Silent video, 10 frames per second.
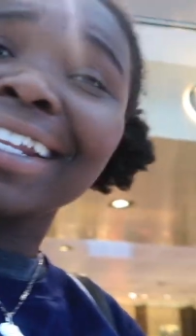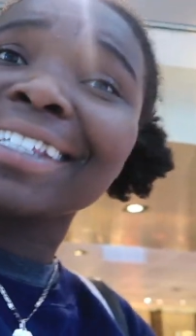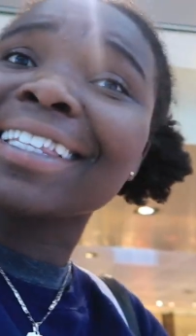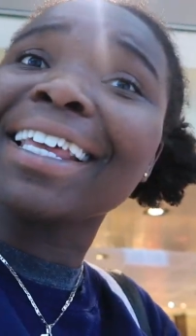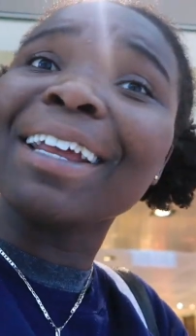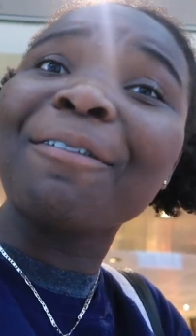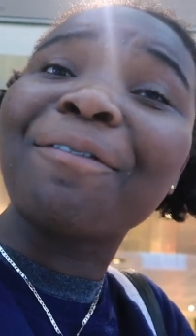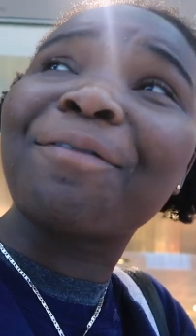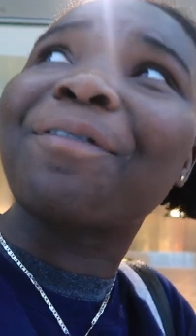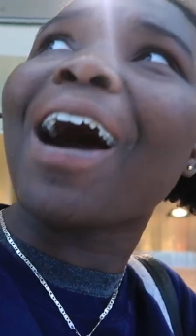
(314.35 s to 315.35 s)
then this lady
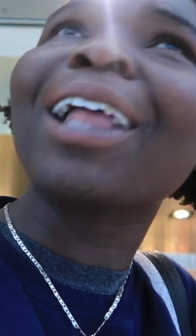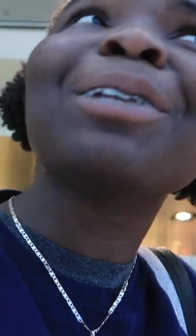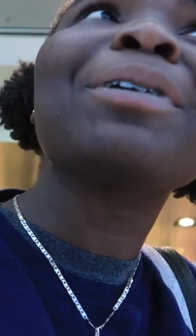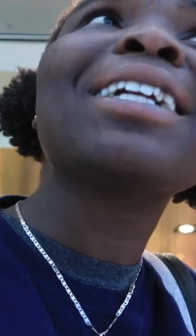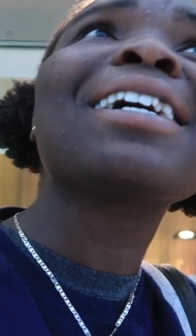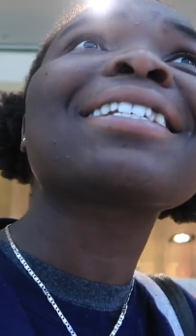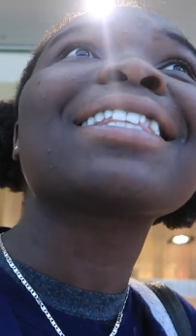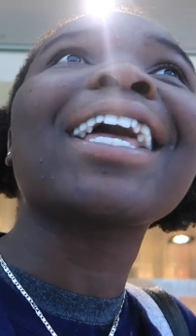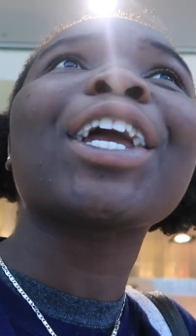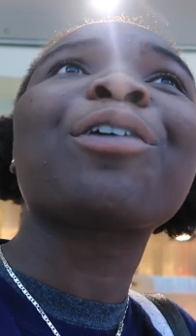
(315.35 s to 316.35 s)
following us
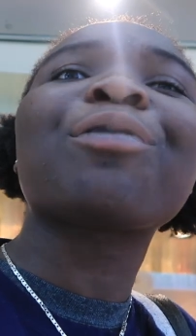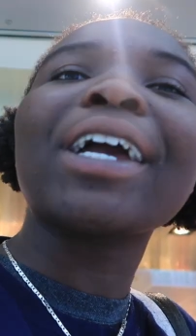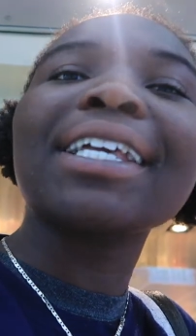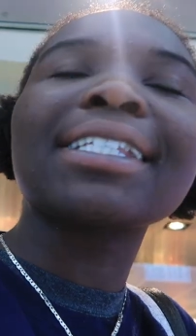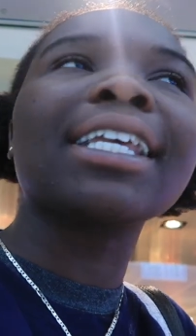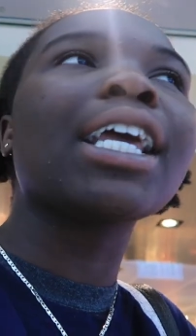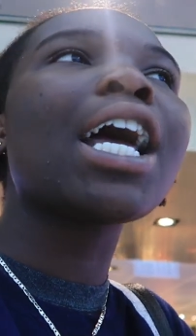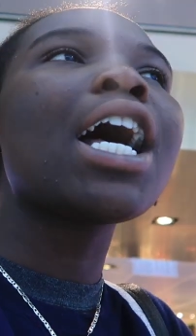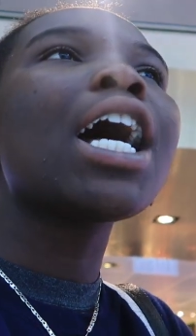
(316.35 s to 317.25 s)
like crazy.